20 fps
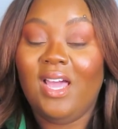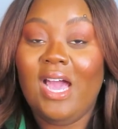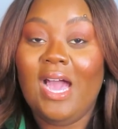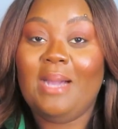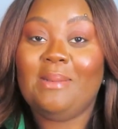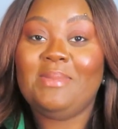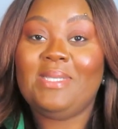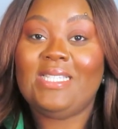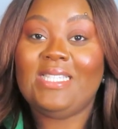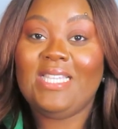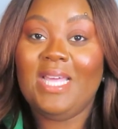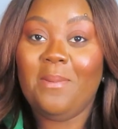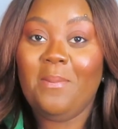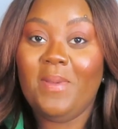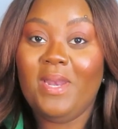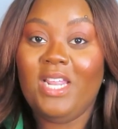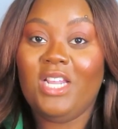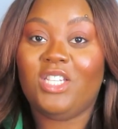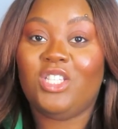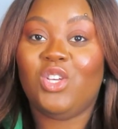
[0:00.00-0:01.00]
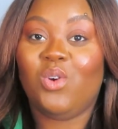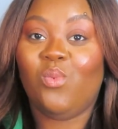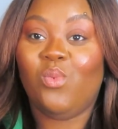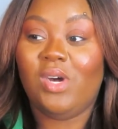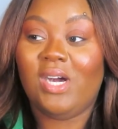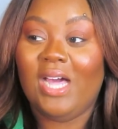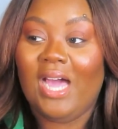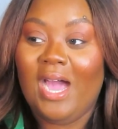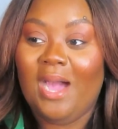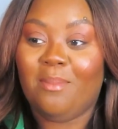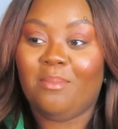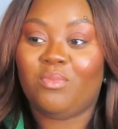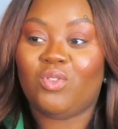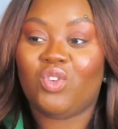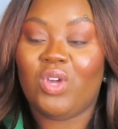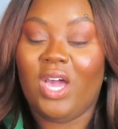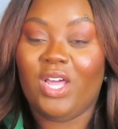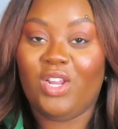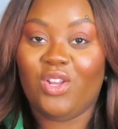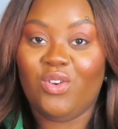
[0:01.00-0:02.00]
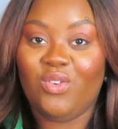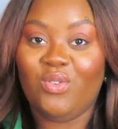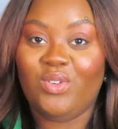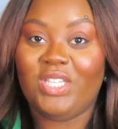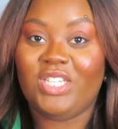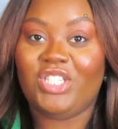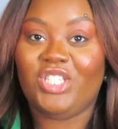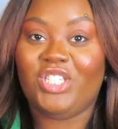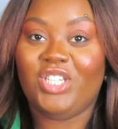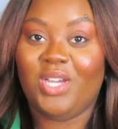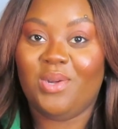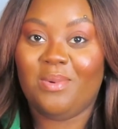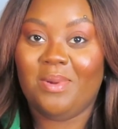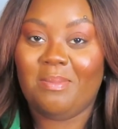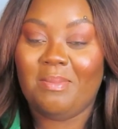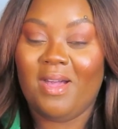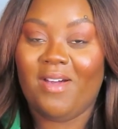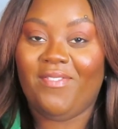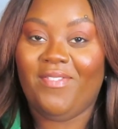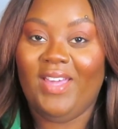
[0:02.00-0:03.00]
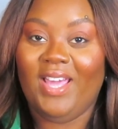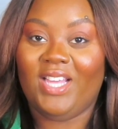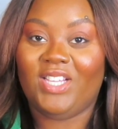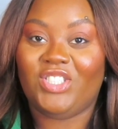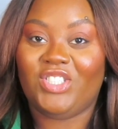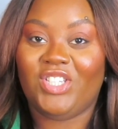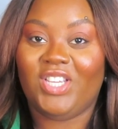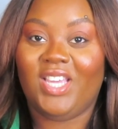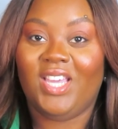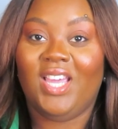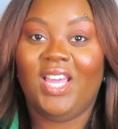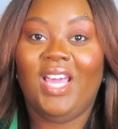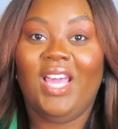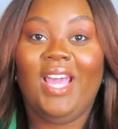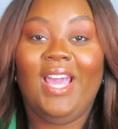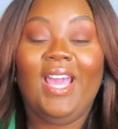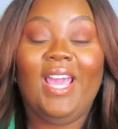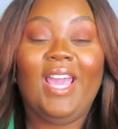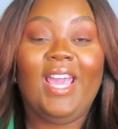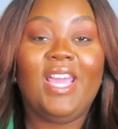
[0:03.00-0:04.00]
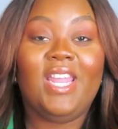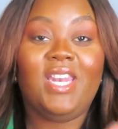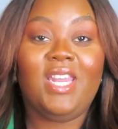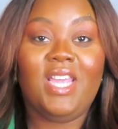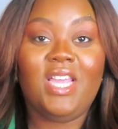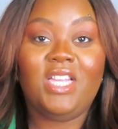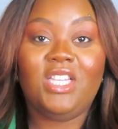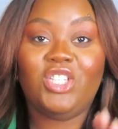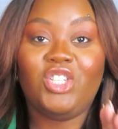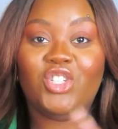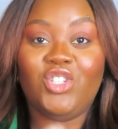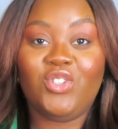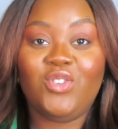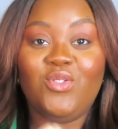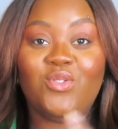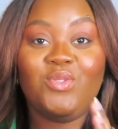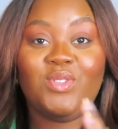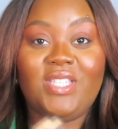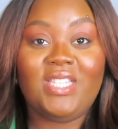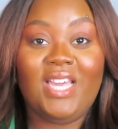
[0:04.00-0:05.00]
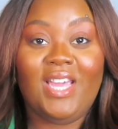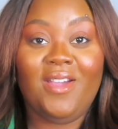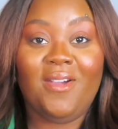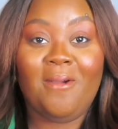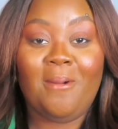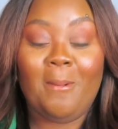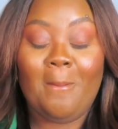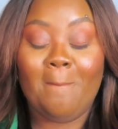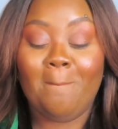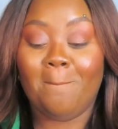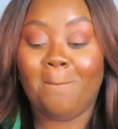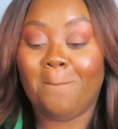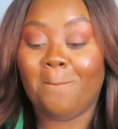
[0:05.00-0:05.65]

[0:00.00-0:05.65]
I'm stepping into what I'm trying to do this year with my fashion. And these shoes here.